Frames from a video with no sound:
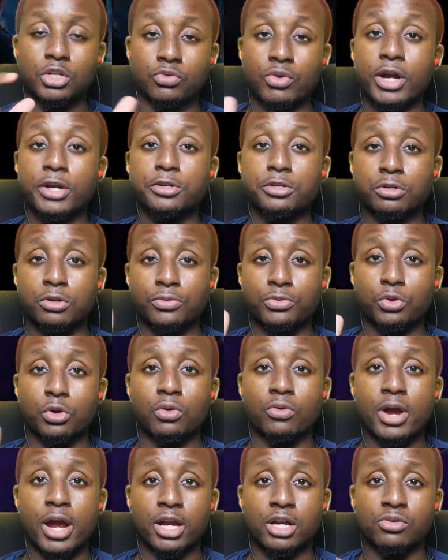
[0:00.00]
The director of
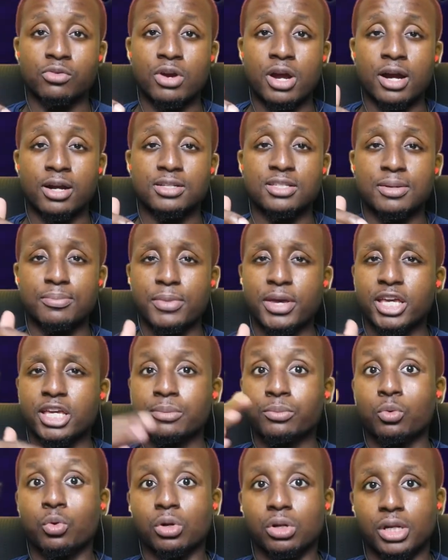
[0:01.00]
Thor Ragnarok to make
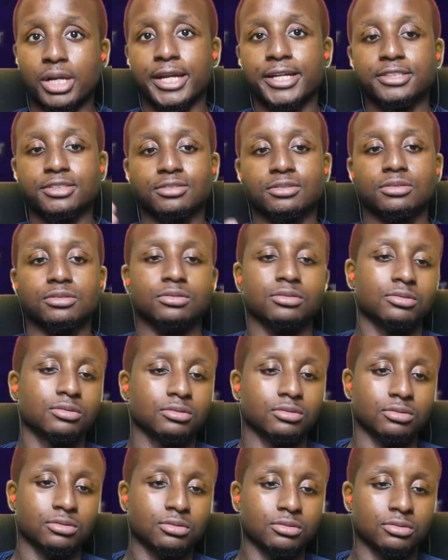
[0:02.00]
it more light.
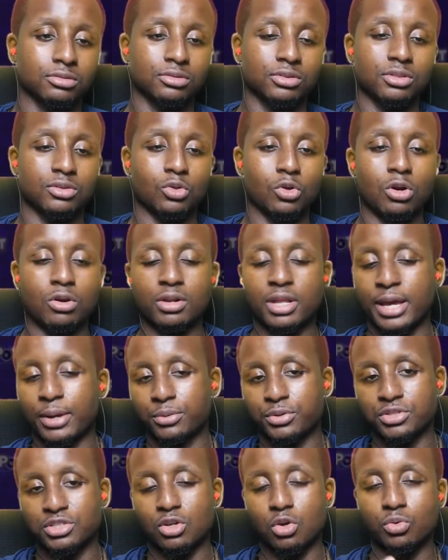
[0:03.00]
Thor, like,
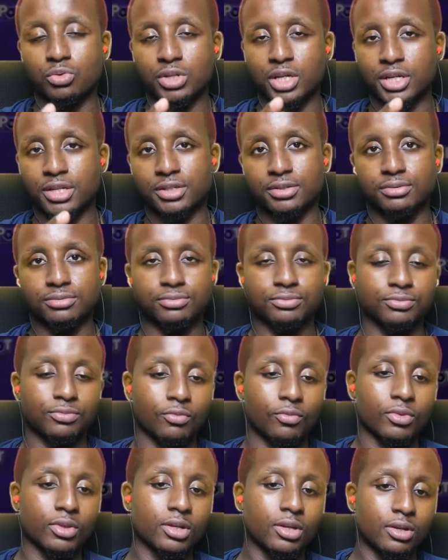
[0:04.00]
we're so needed.
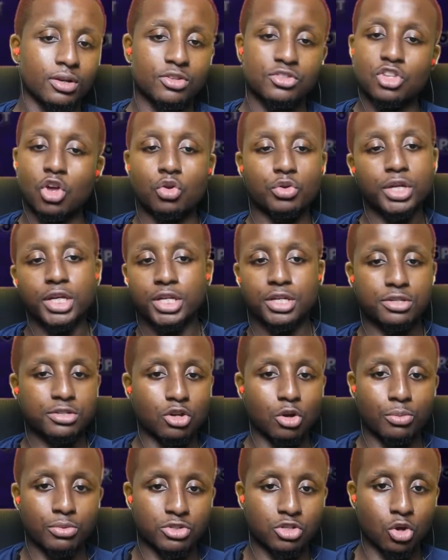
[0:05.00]
So needed.
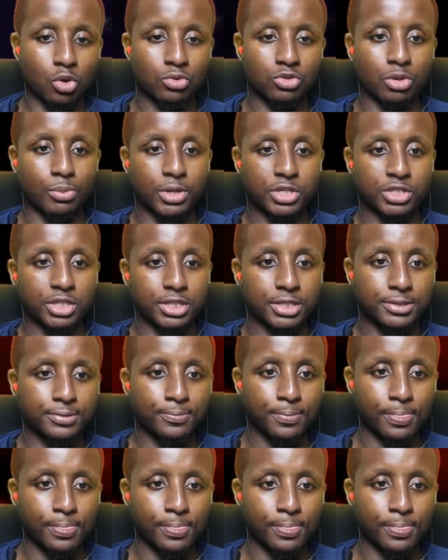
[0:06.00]
So much needed.